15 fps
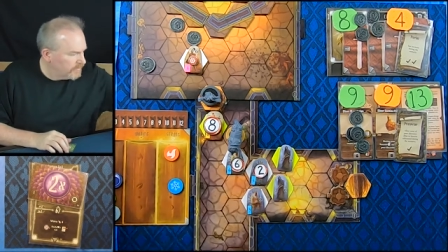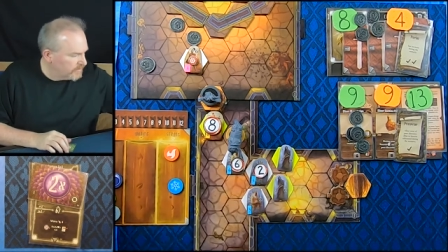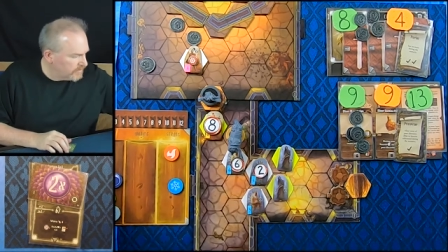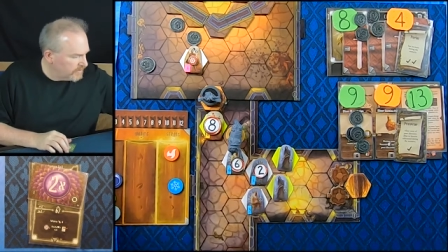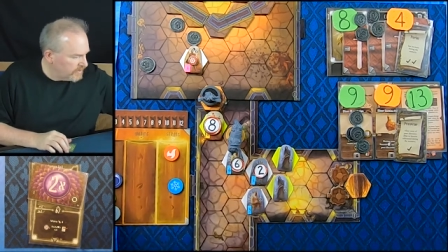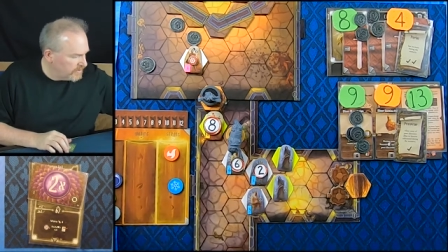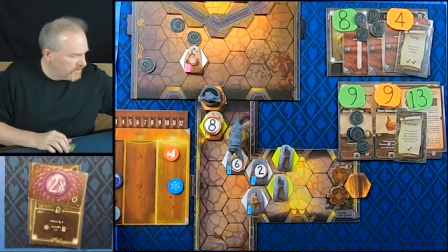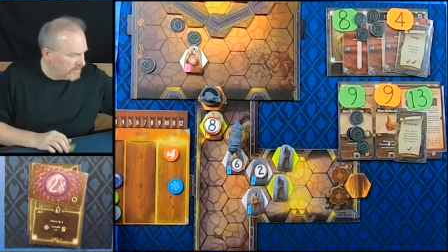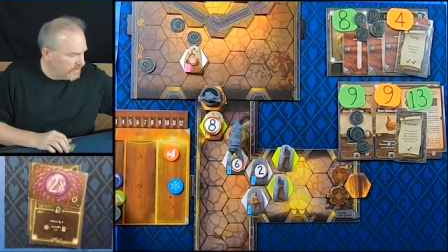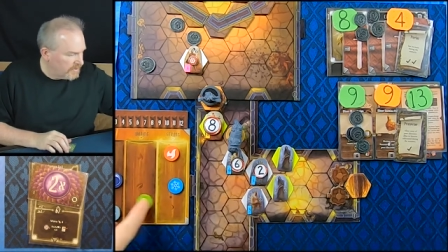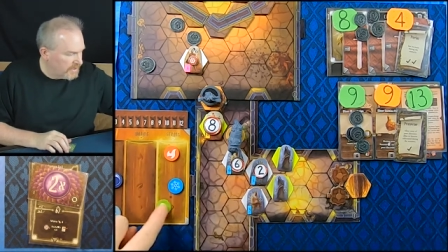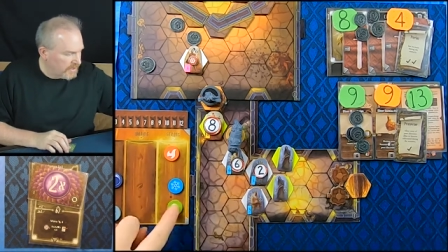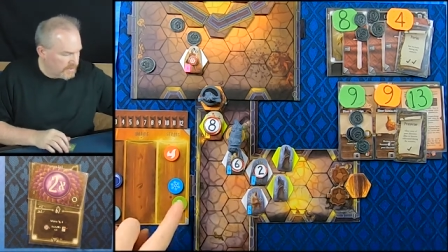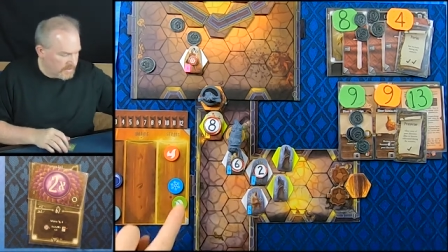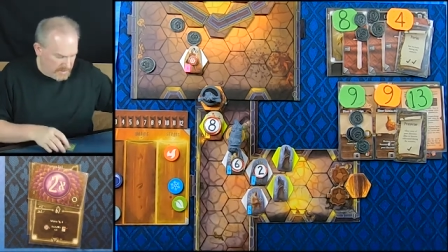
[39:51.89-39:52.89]
Tree's coming
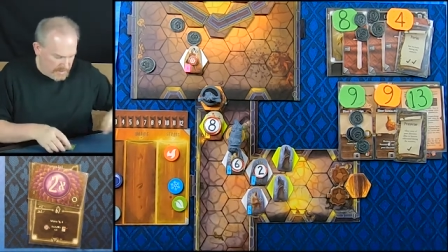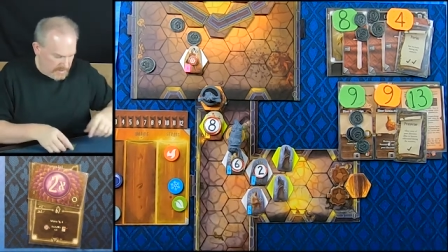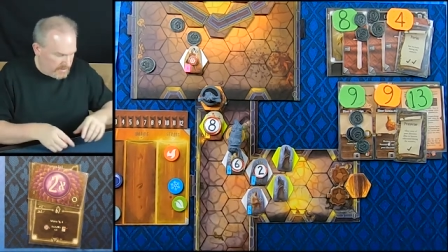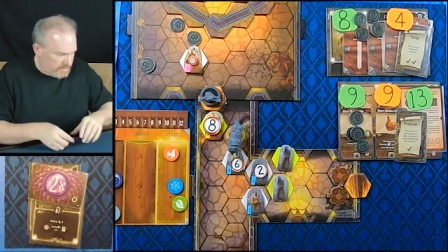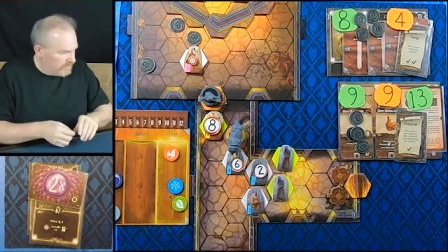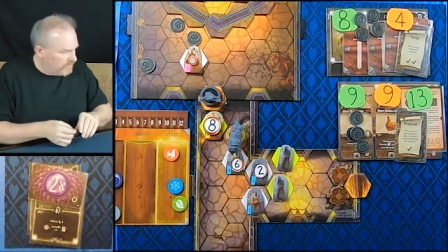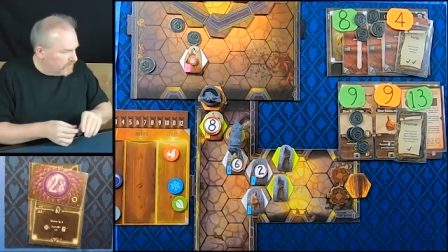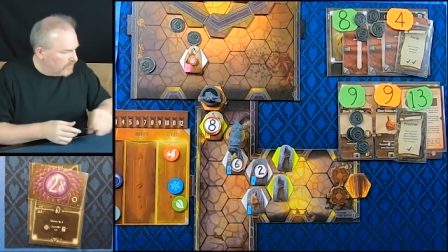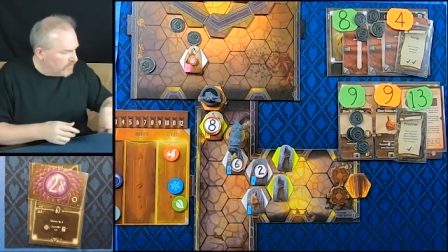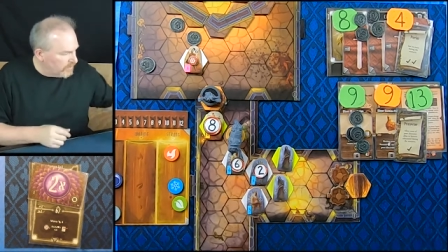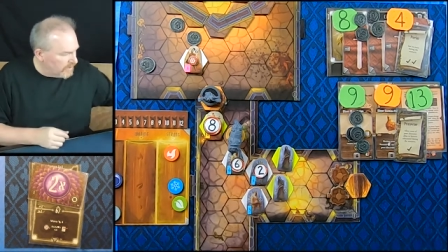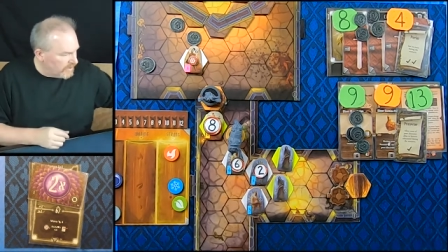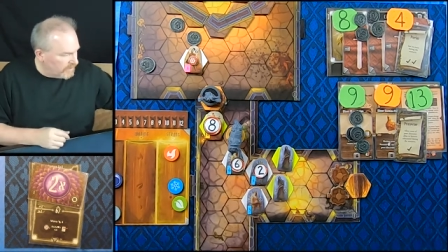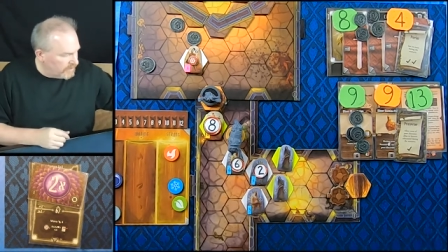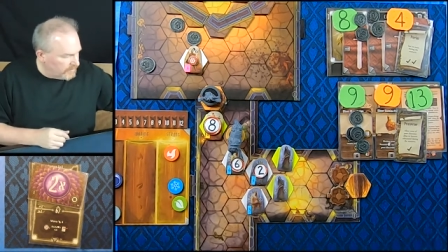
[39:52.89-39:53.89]
out. Hey, there's more
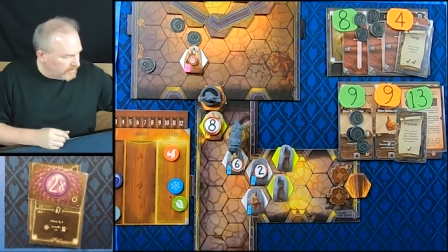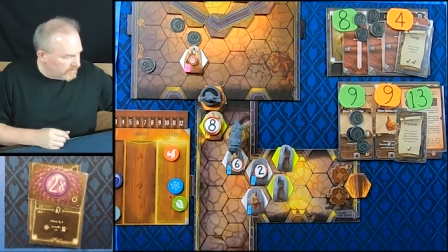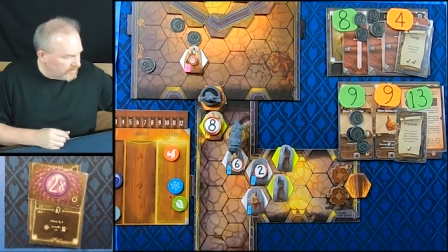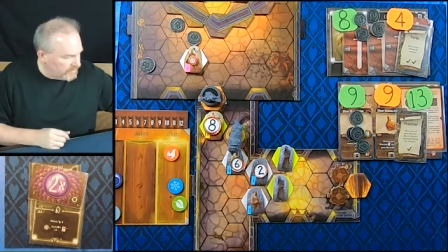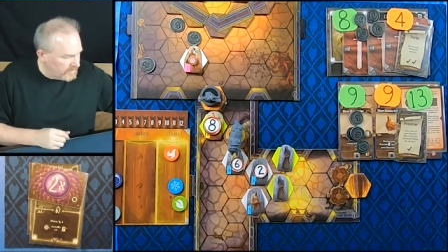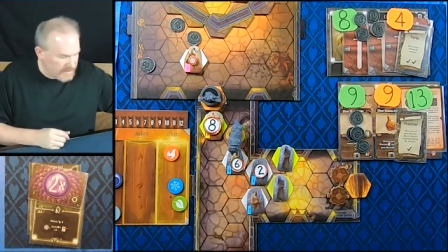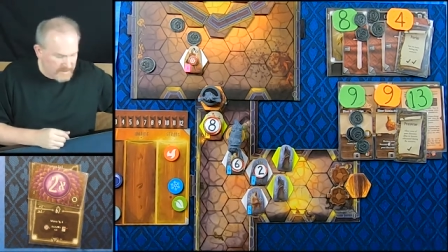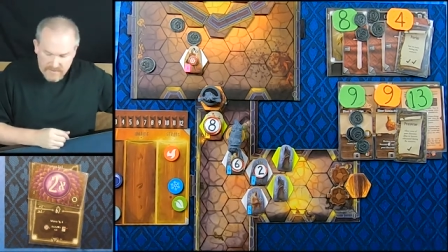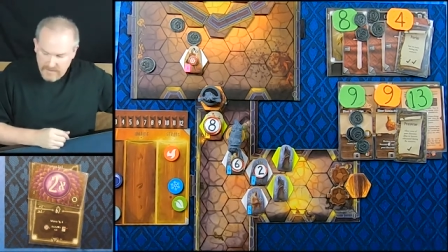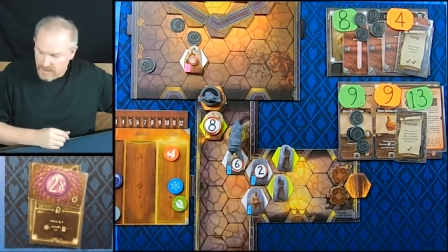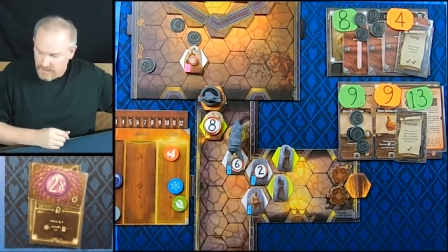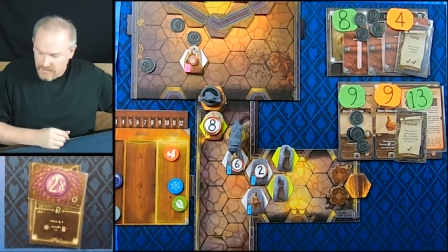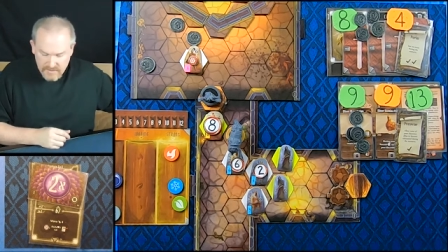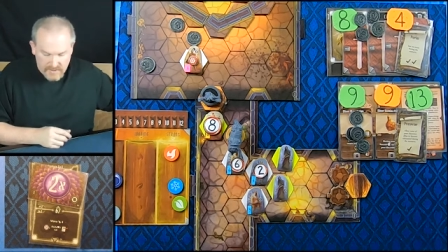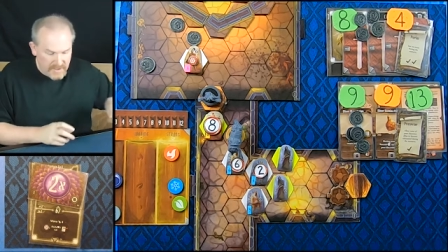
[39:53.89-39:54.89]
elements. That's
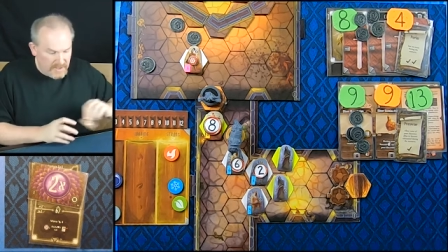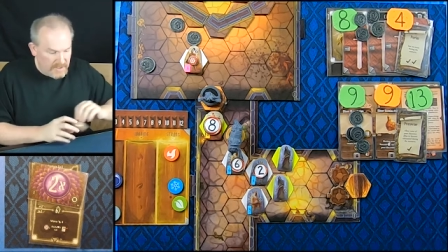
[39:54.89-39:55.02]
nice.